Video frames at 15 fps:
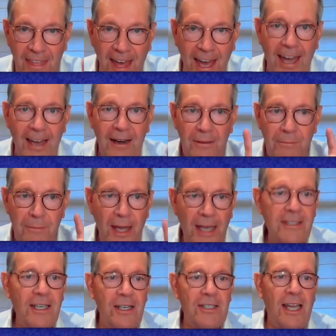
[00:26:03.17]
that
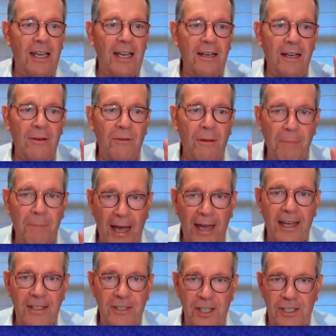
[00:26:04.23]
message that
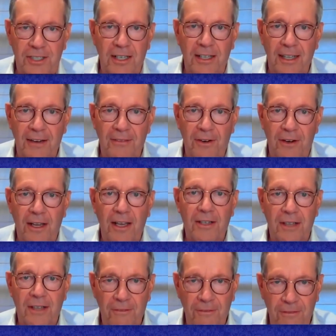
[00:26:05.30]
Rebecca just delivered
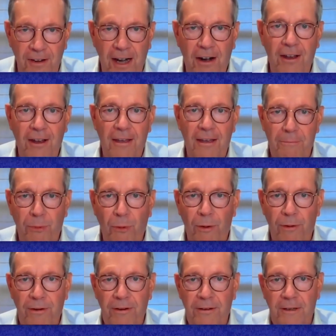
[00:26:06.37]
is a very
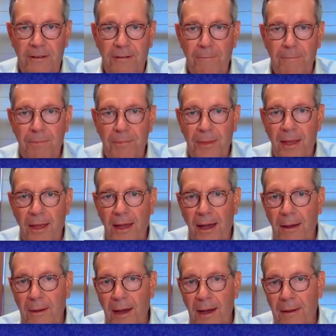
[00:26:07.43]
important
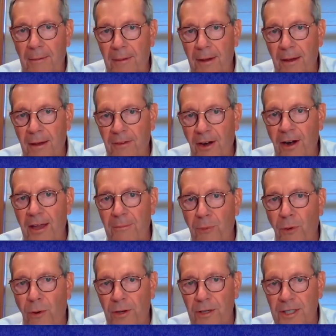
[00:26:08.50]

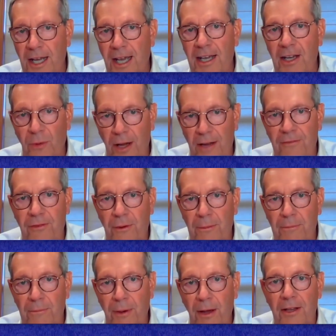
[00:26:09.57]
takeaway
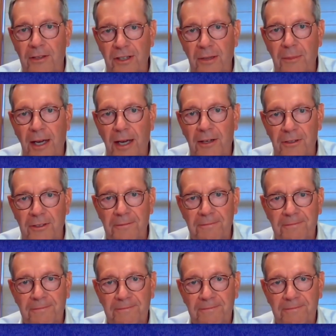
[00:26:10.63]
for policymakers.